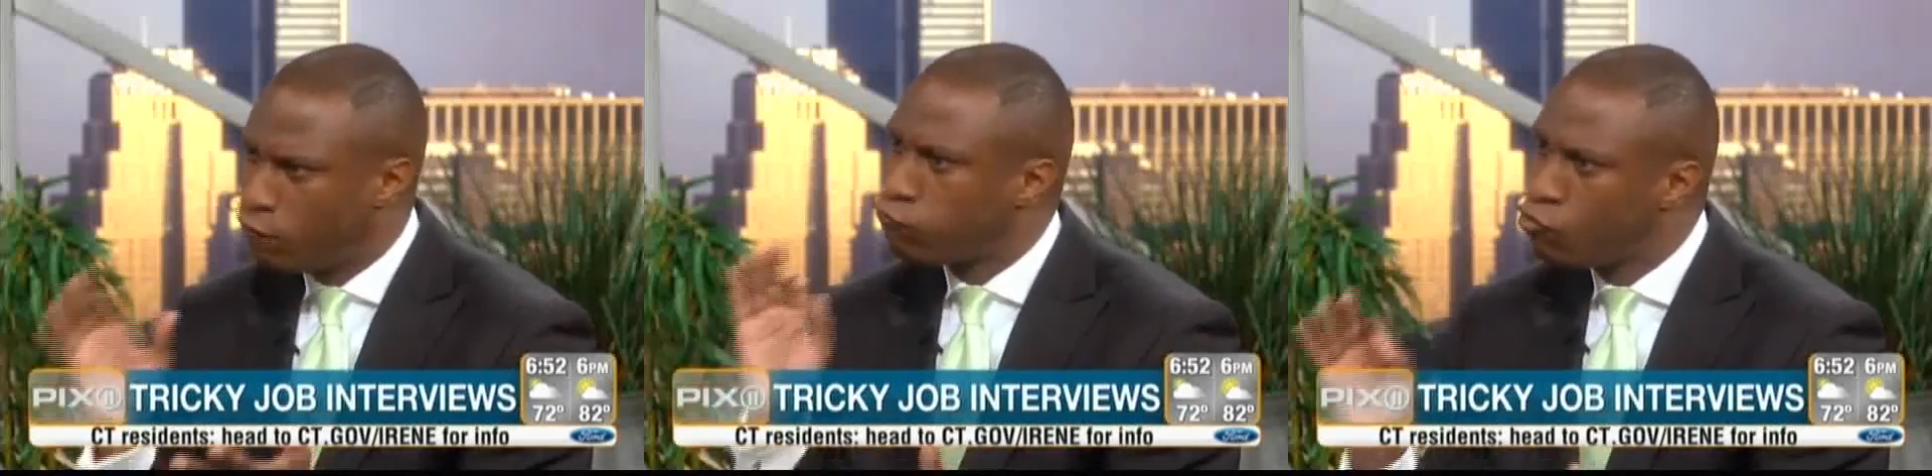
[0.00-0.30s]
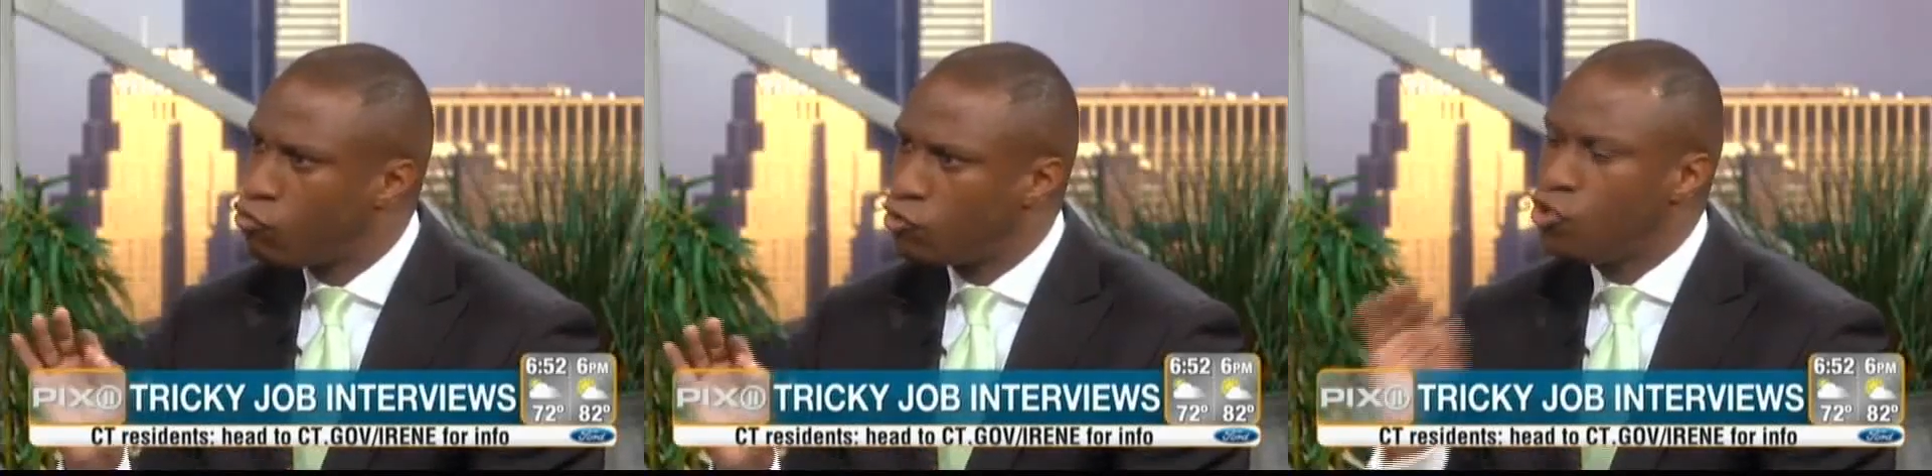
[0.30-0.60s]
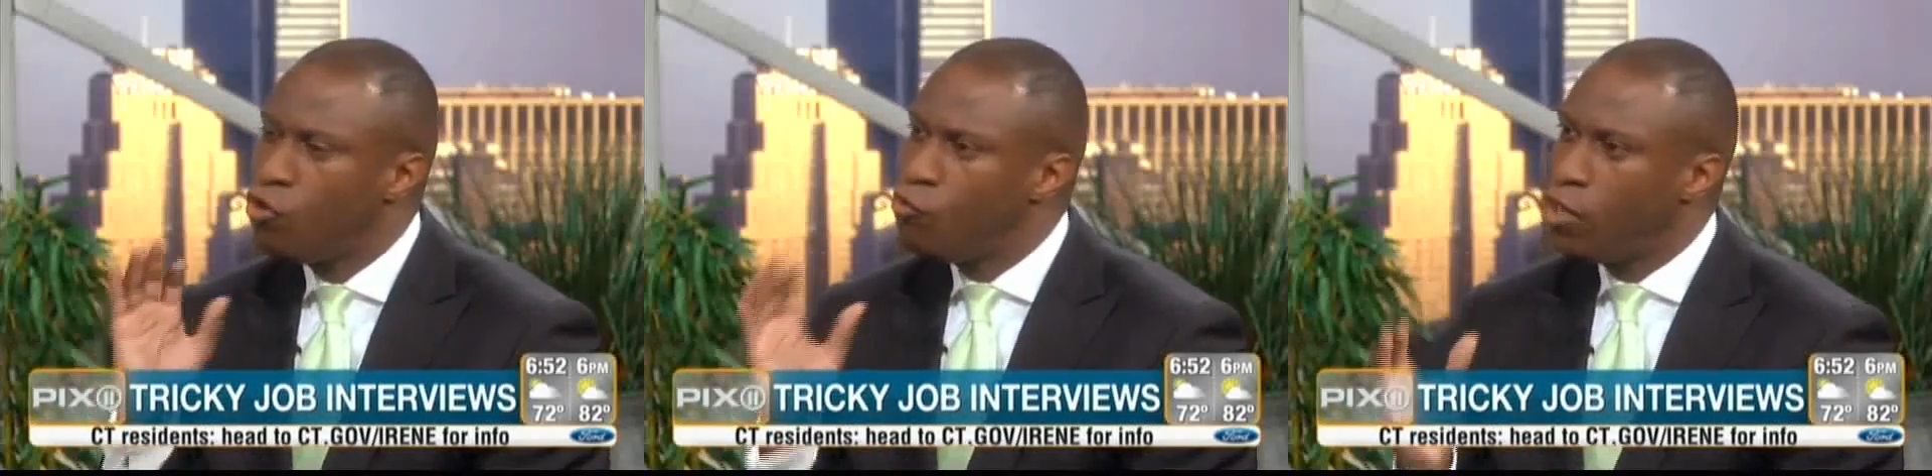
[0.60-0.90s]
of, rule,
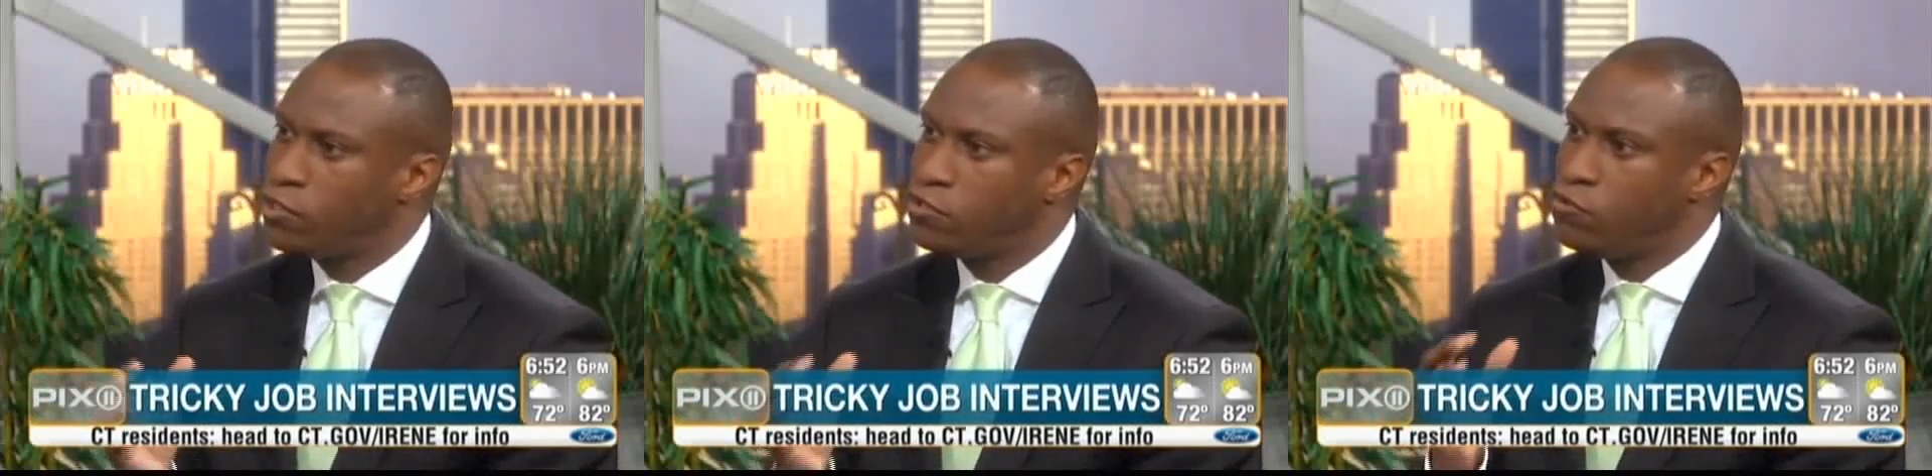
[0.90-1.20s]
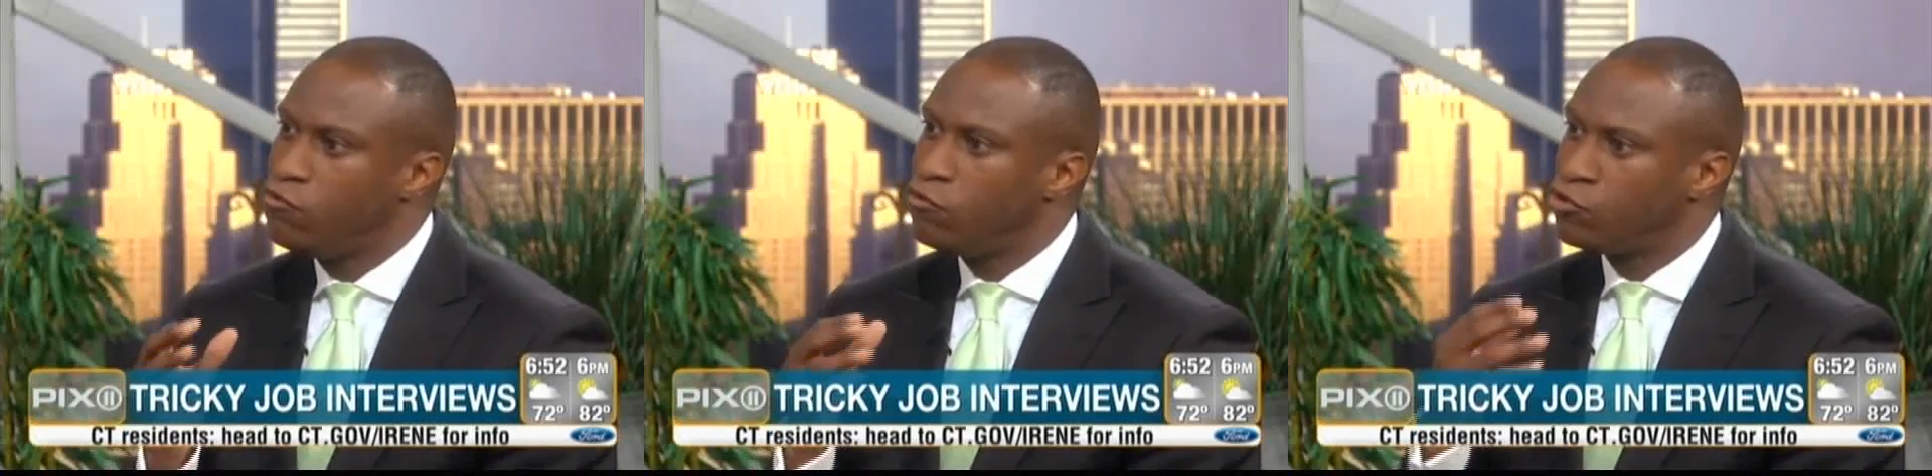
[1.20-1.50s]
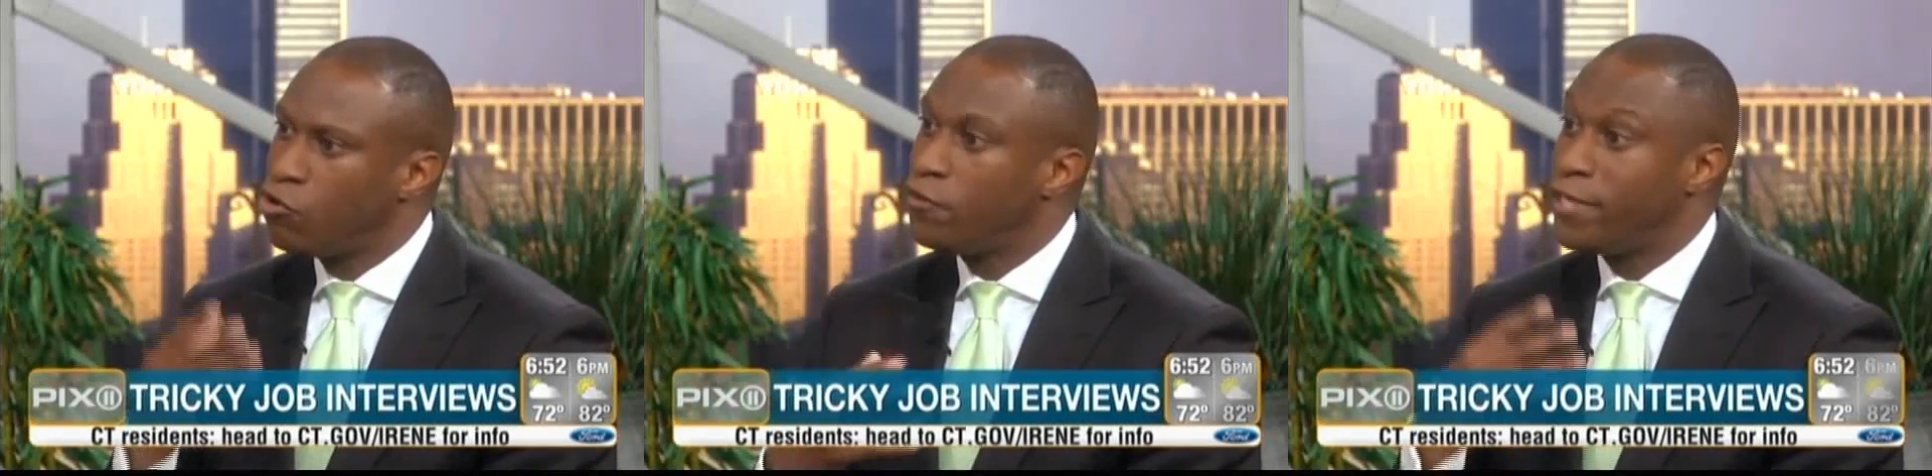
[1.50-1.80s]
you don't want to
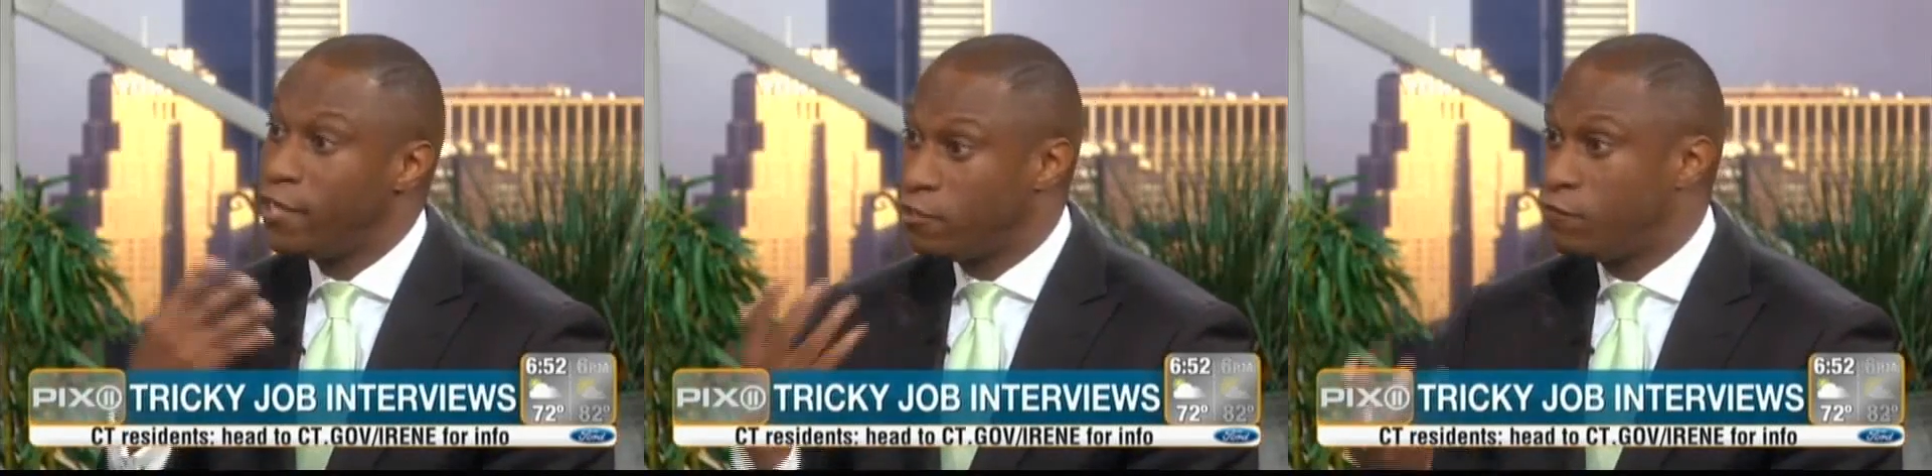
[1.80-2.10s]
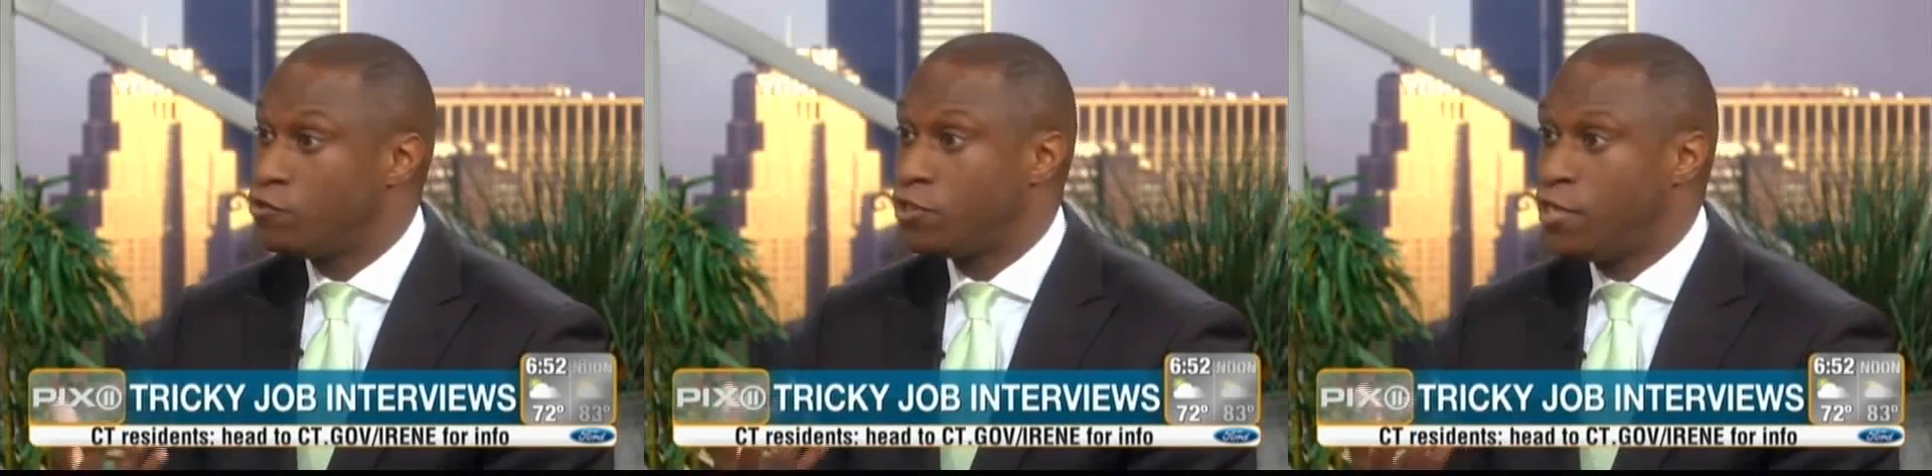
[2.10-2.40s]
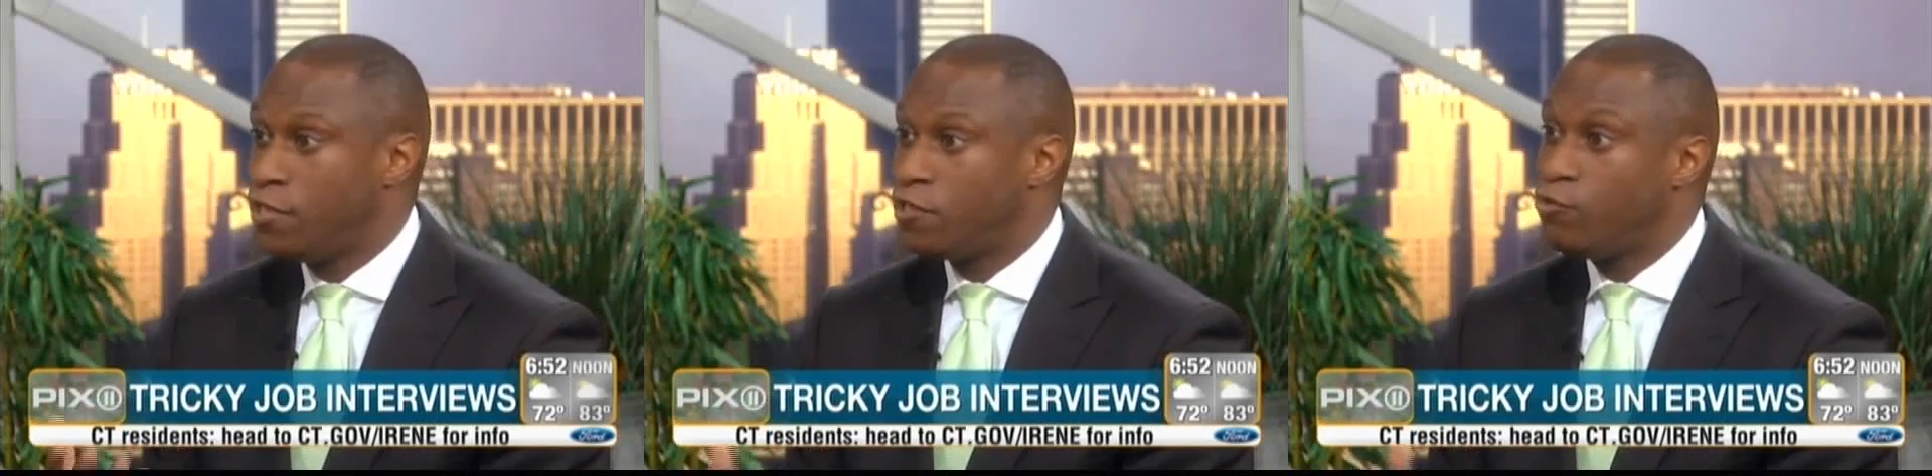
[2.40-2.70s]
draw the interviewer's
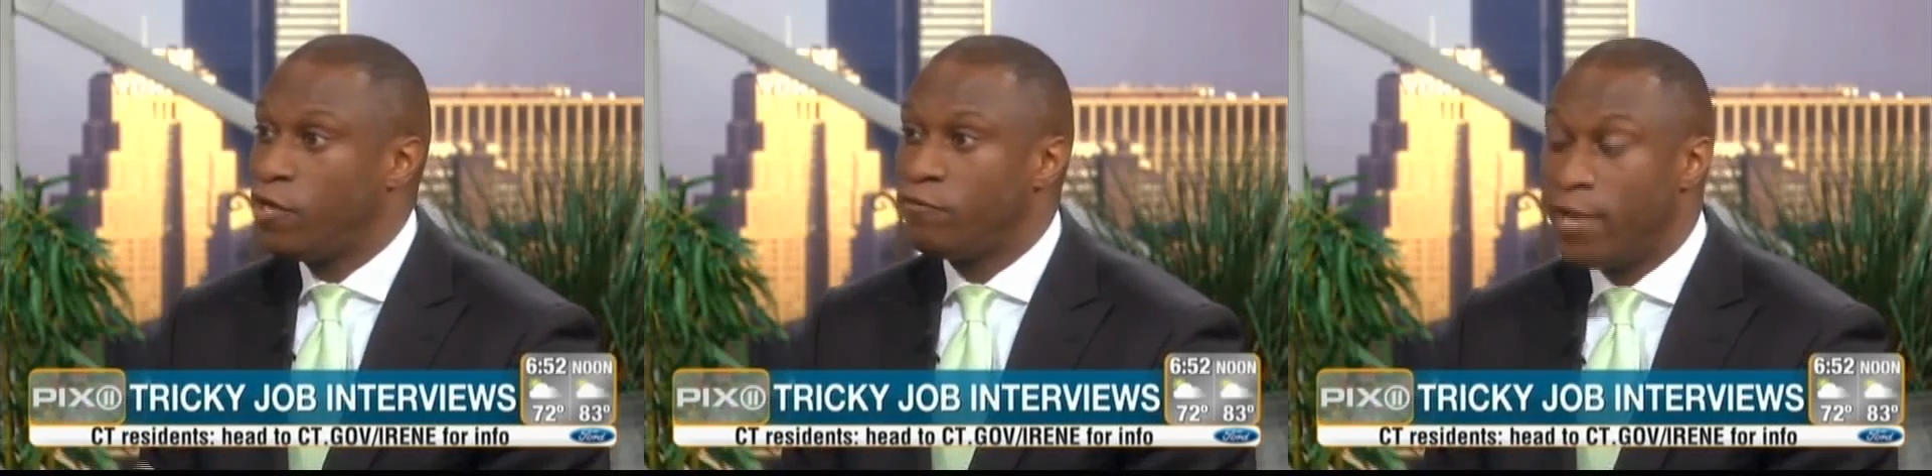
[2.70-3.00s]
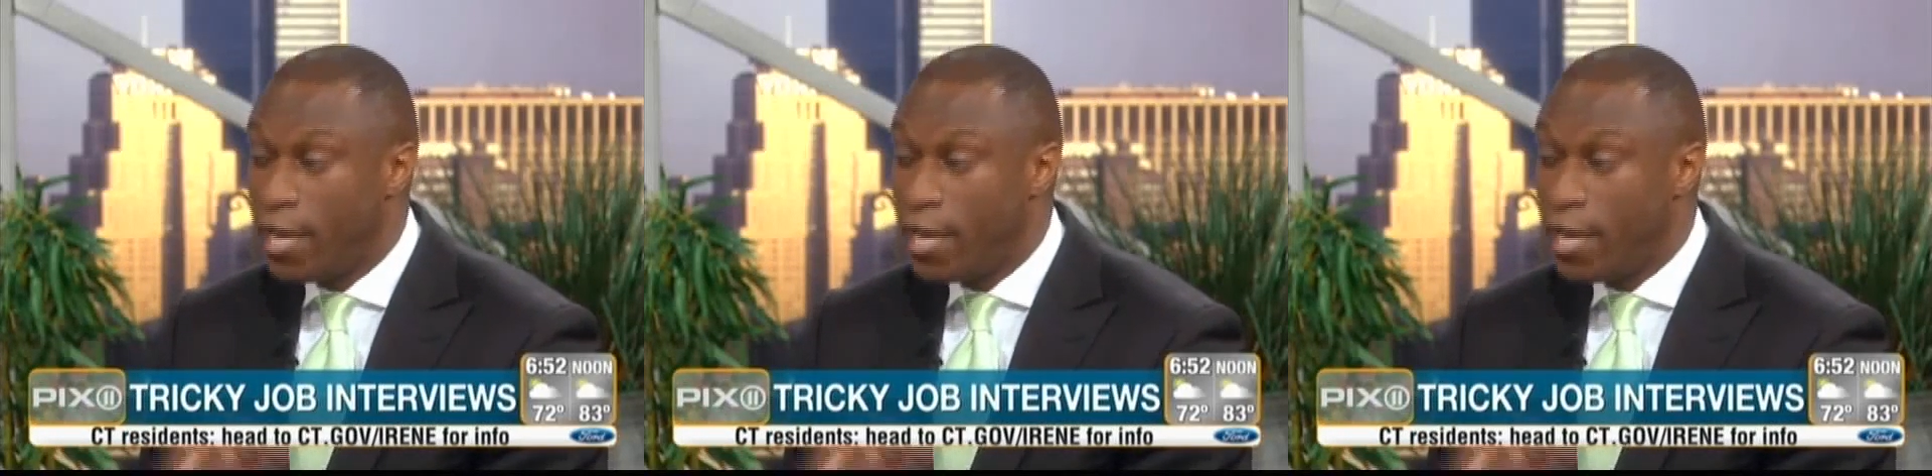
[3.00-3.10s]
attention away from